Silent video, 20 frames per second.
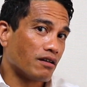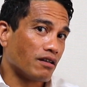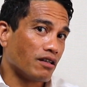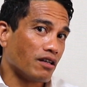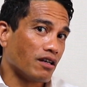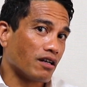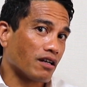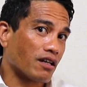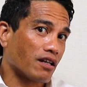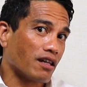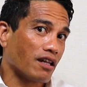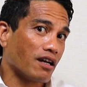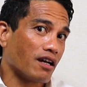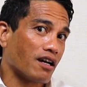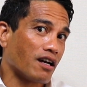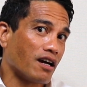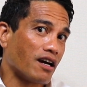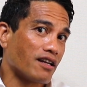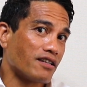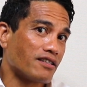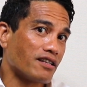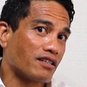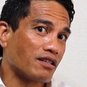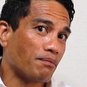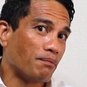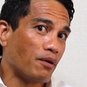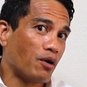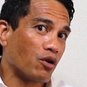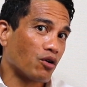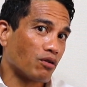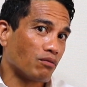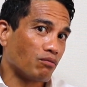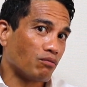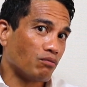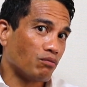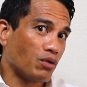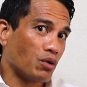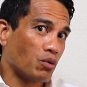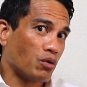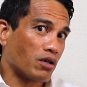Yeah, their card is at the bottom.
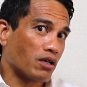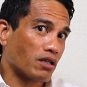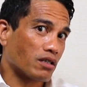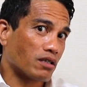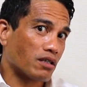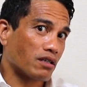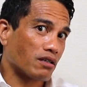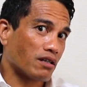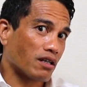We want